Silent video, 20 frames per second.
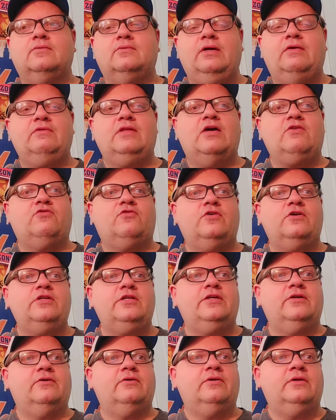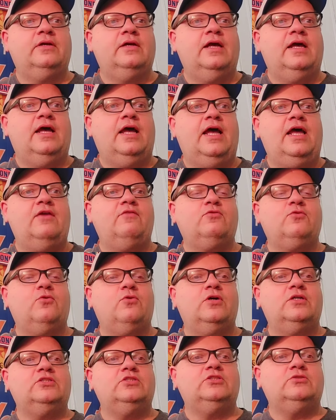We had a lot of fun here. And, of
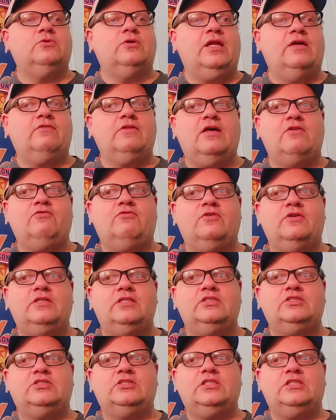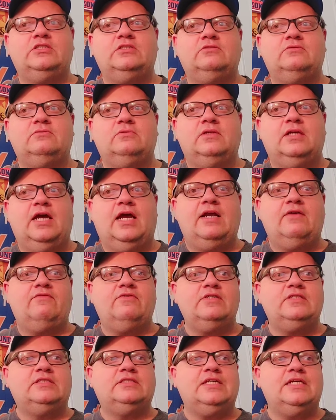course, we're going to have a lot of fun this season.
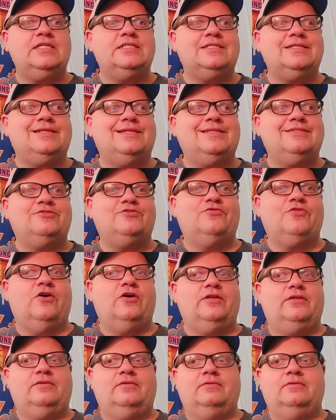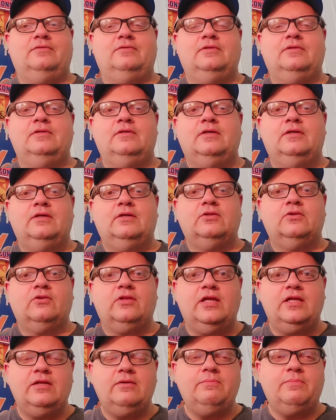Every season is fun.
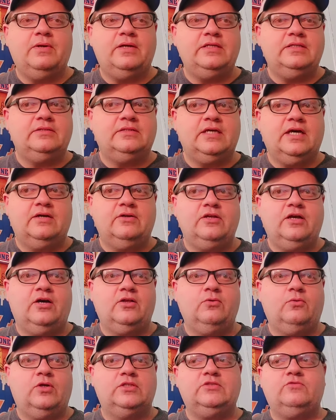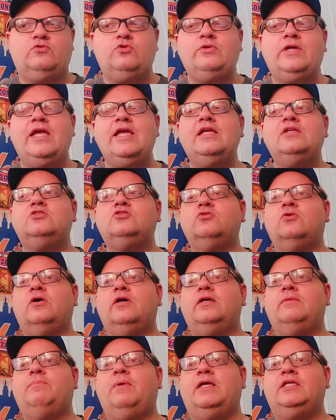Don't let anybody tell you otherwise. If you can't
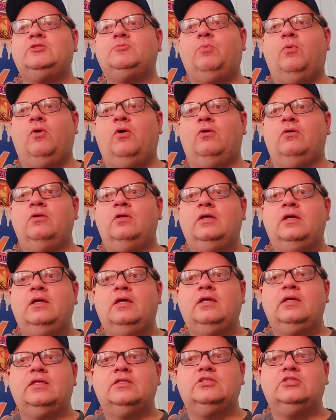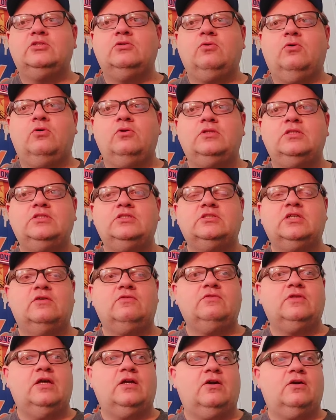enjoy baseball, considering all the
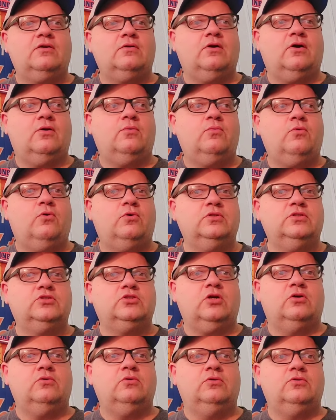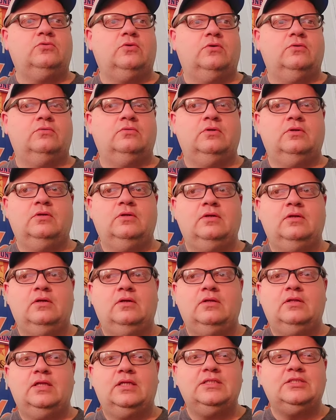stuff that our world is going through,
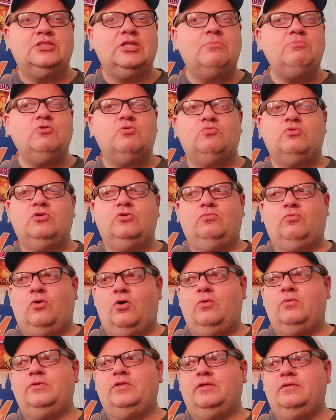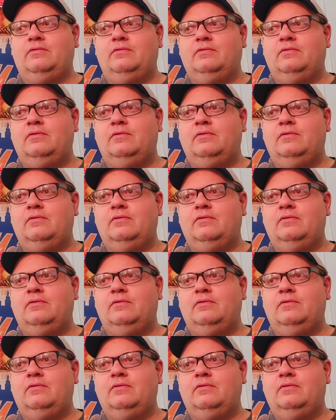then there's something really wrong with you.